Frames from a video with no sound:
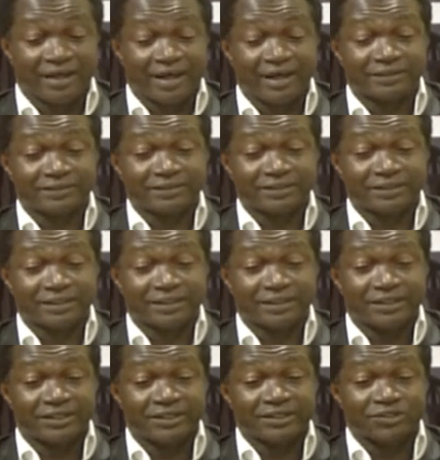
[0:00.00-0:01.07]
And
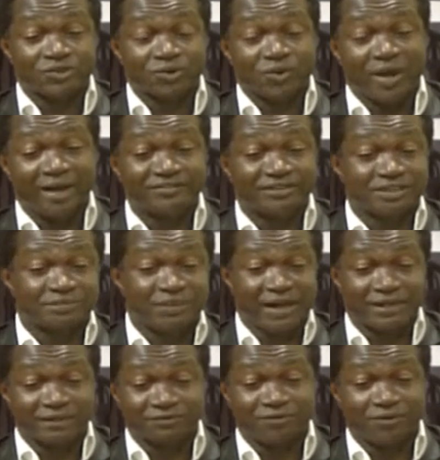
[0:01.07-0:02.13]
so you have this
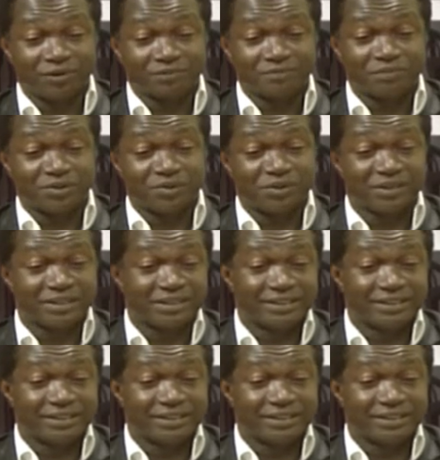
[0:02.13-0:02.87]
back and forth between